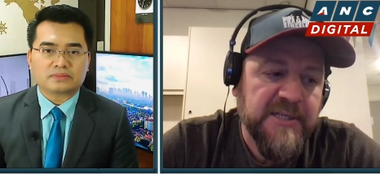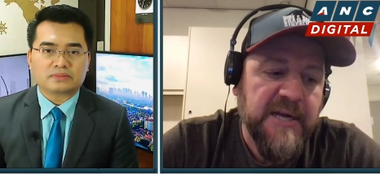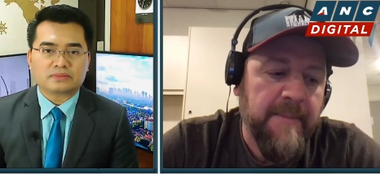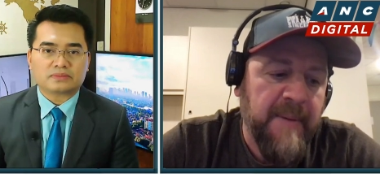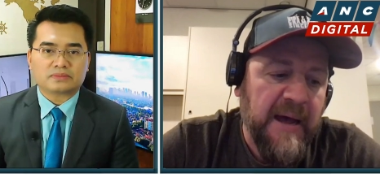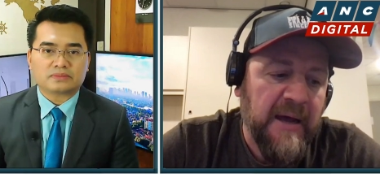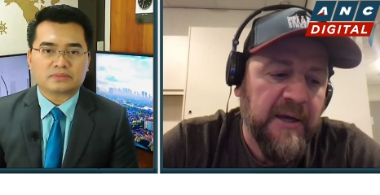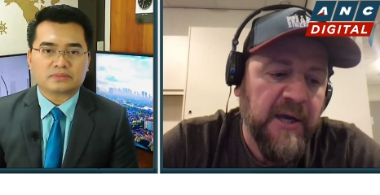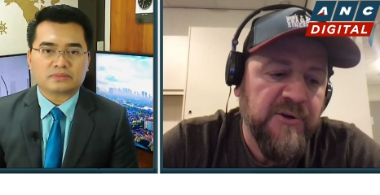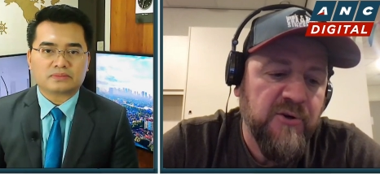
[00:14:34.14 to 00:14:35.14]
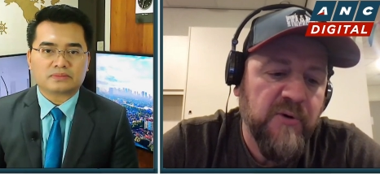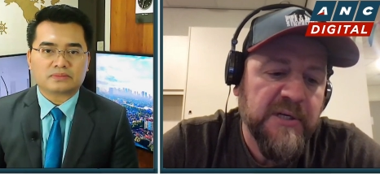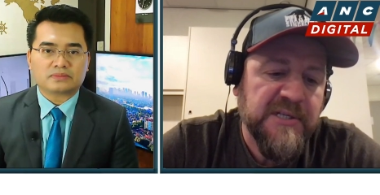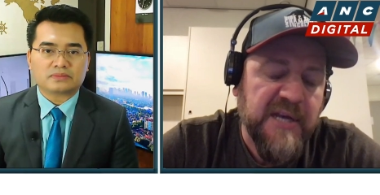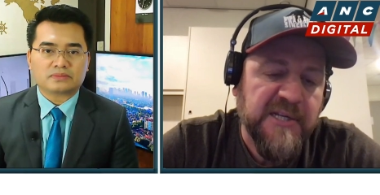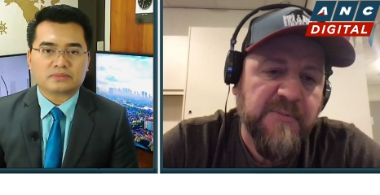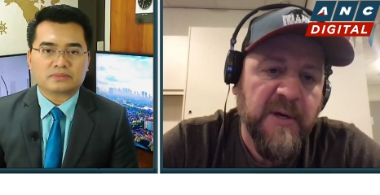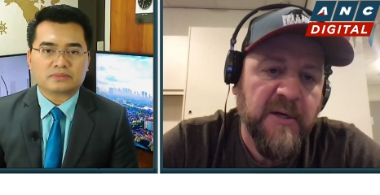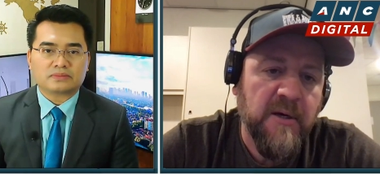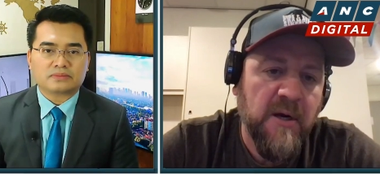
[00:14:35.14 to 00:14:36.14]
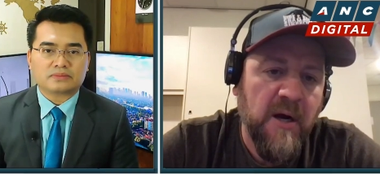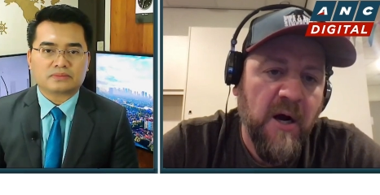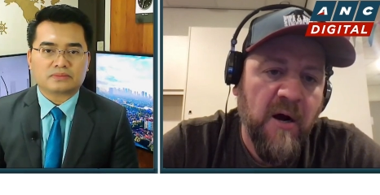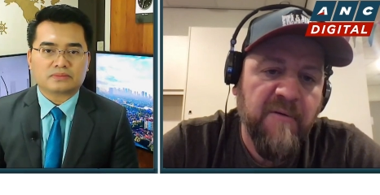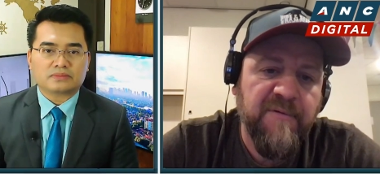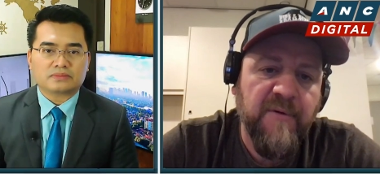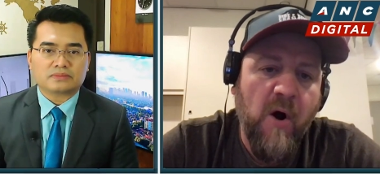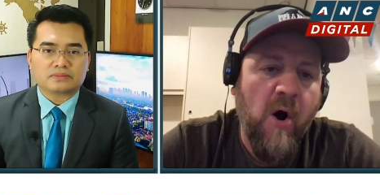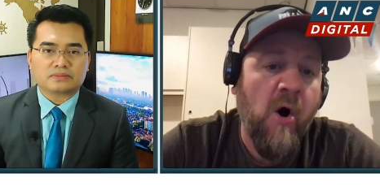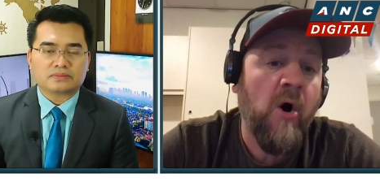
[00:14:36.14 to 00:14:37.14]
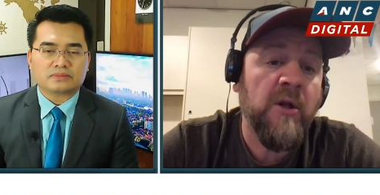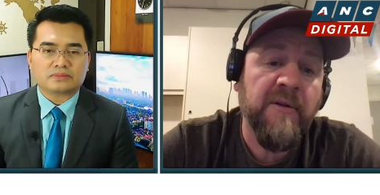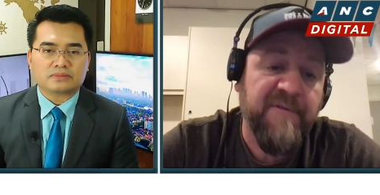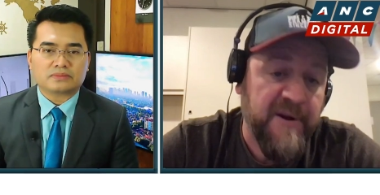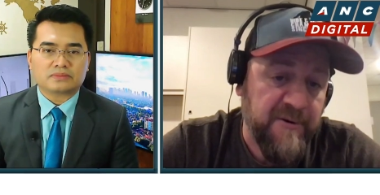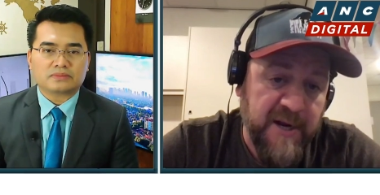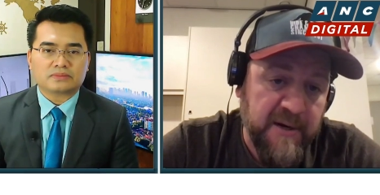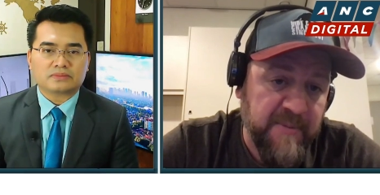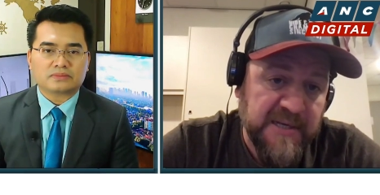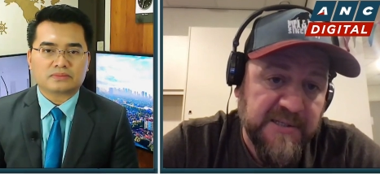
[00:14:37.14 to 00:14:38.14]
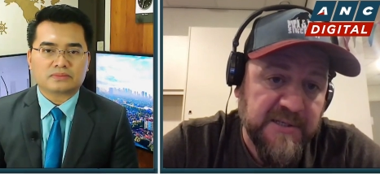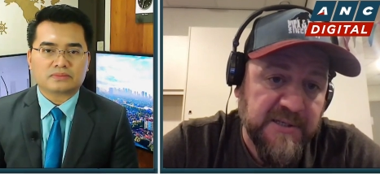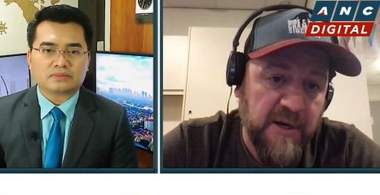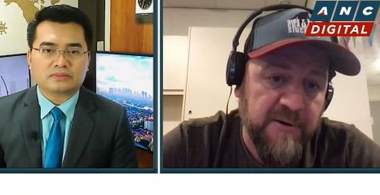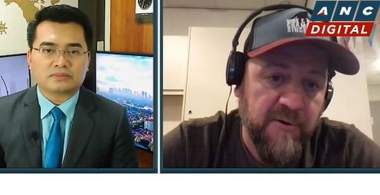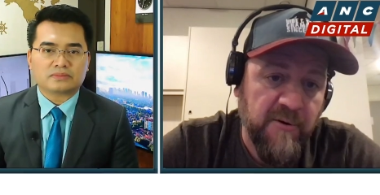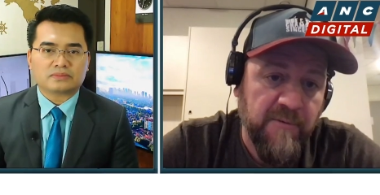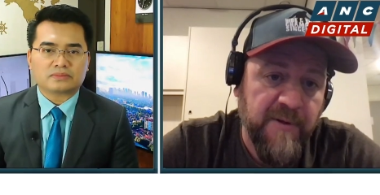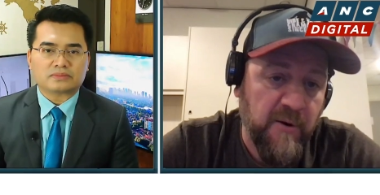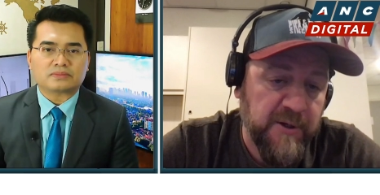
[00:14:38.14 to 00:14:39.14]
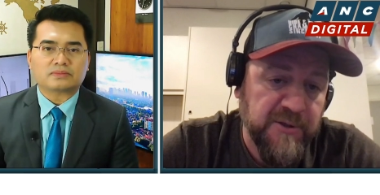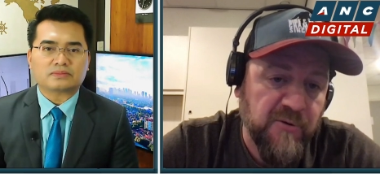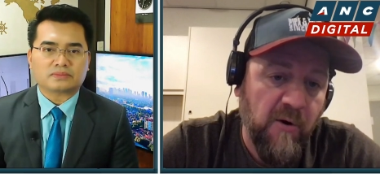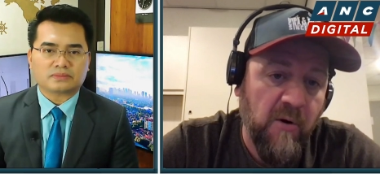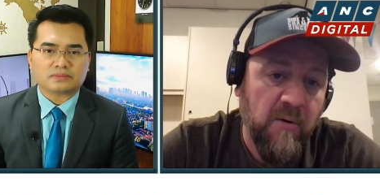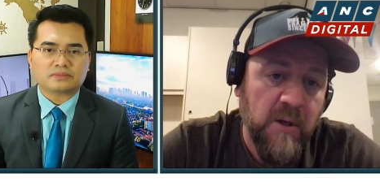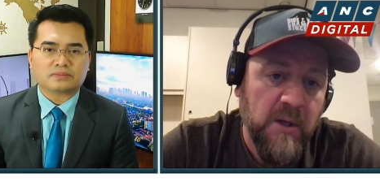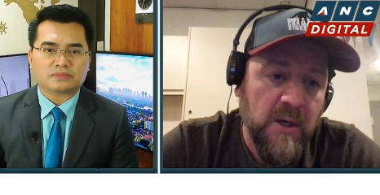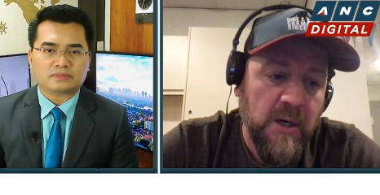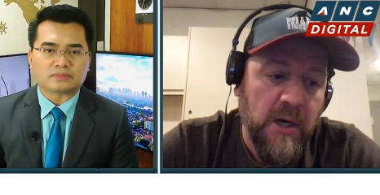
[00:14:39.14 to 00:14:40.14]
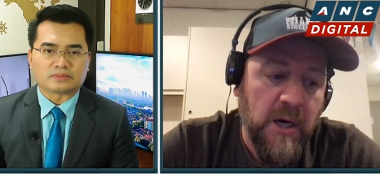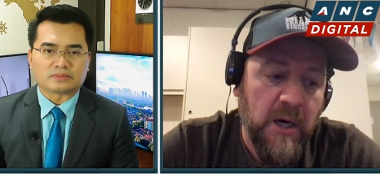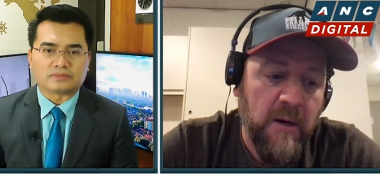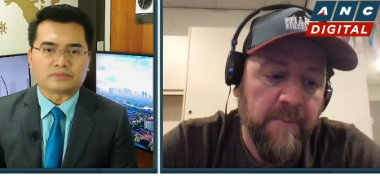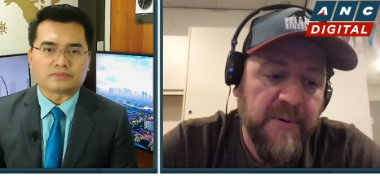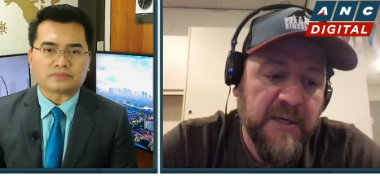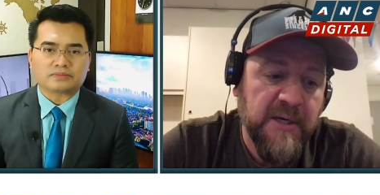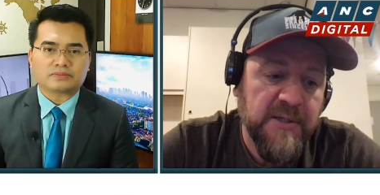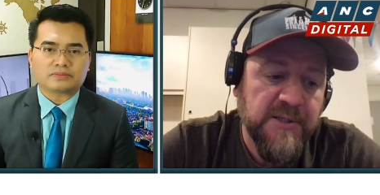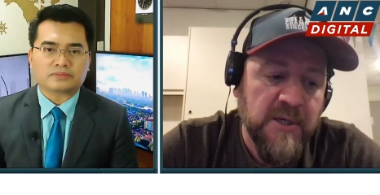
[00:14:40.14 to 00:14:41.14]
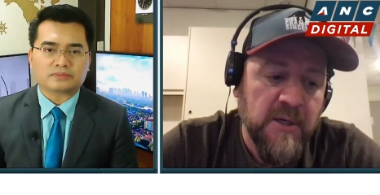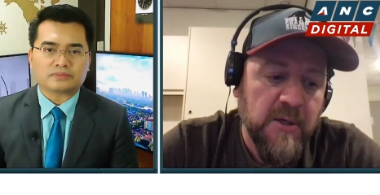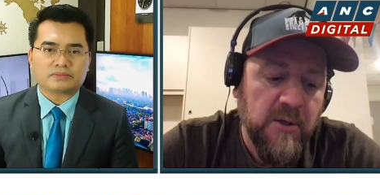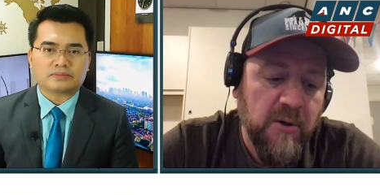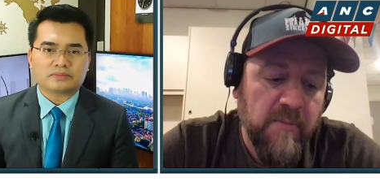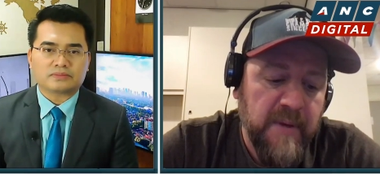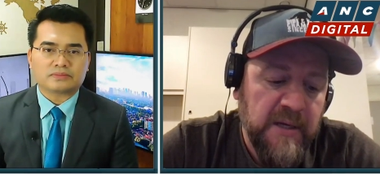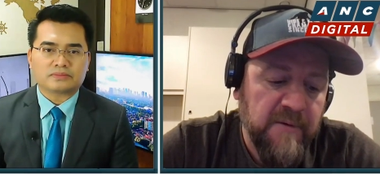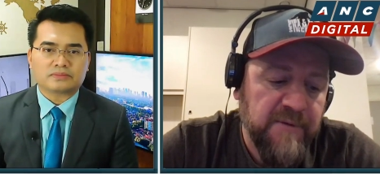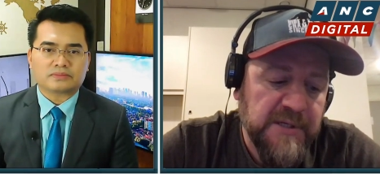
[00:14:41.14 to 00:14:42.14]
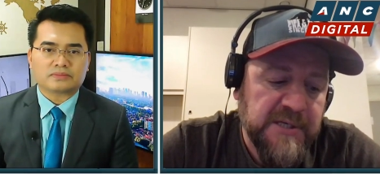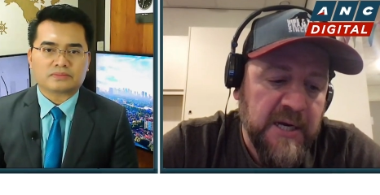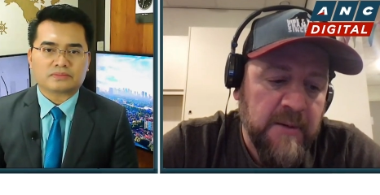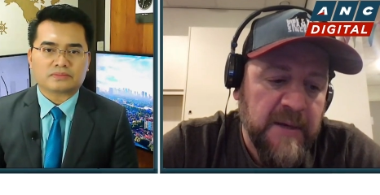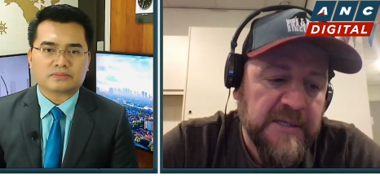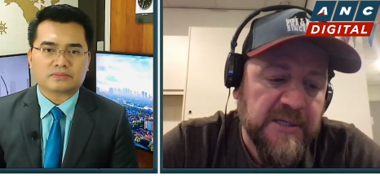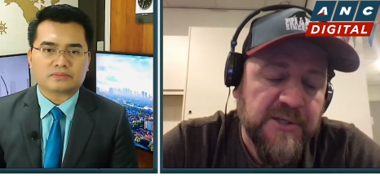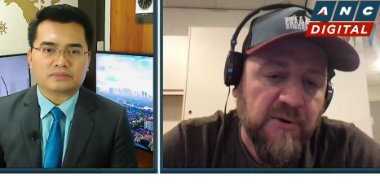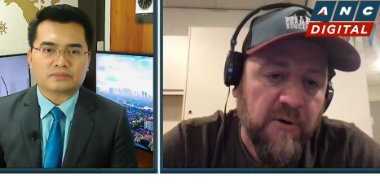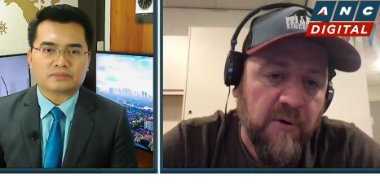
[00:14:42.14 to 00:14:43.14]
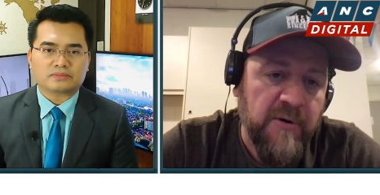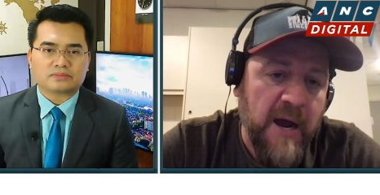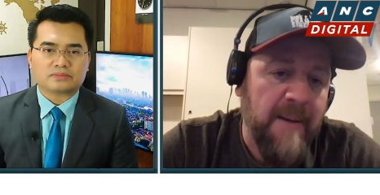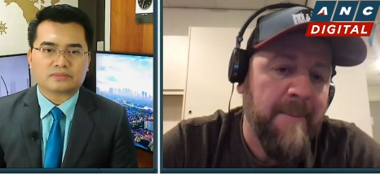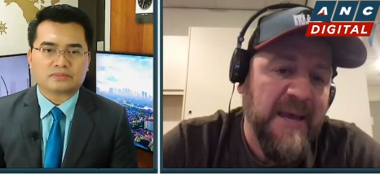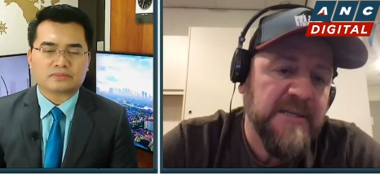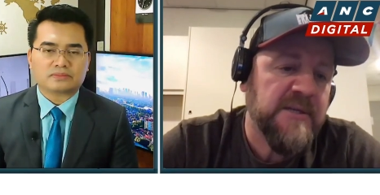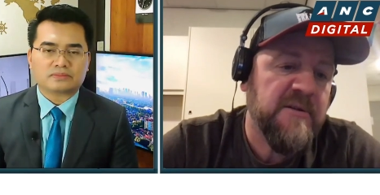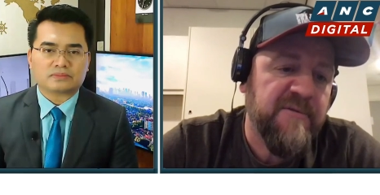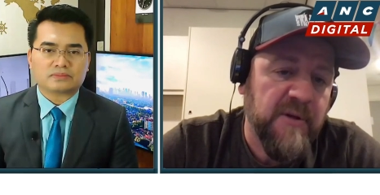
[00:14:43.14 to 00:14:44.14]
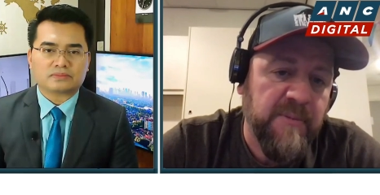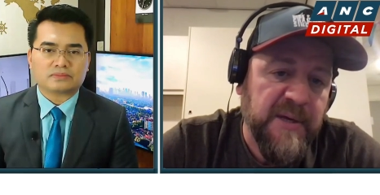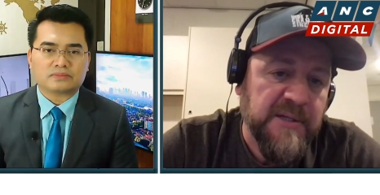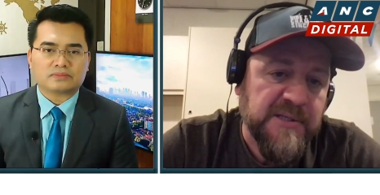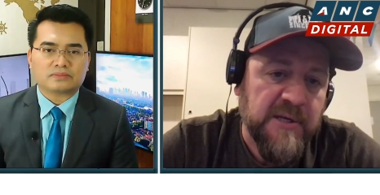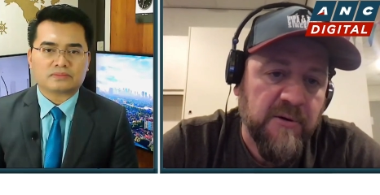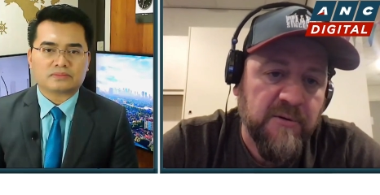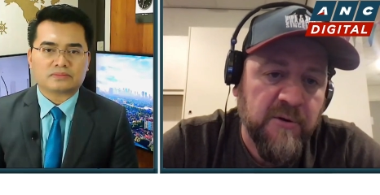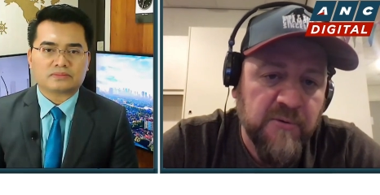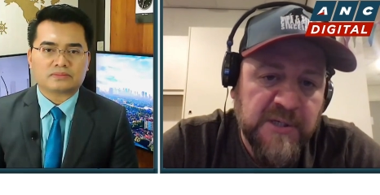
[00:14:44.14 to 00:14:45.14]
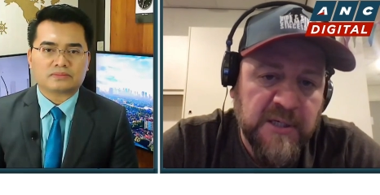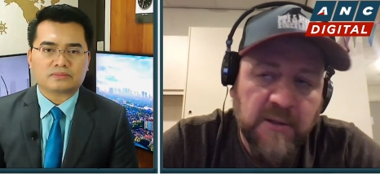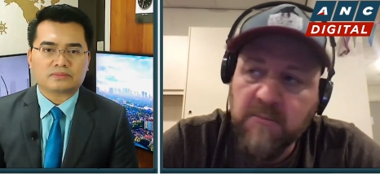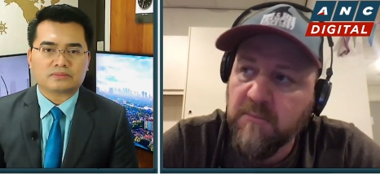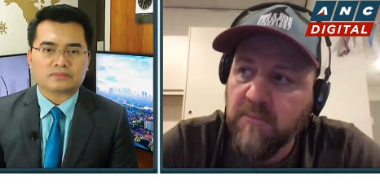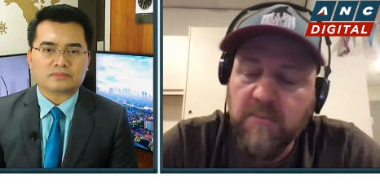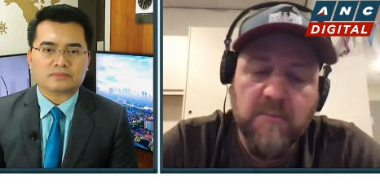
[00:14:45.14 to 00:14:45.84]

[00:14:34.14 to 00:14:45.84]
Speaker 1: a step back and do an assessment of all of their databases under their control. Mm-hmm. Um, because, you know, many of these databases are, are not based in the Philippines. They're using,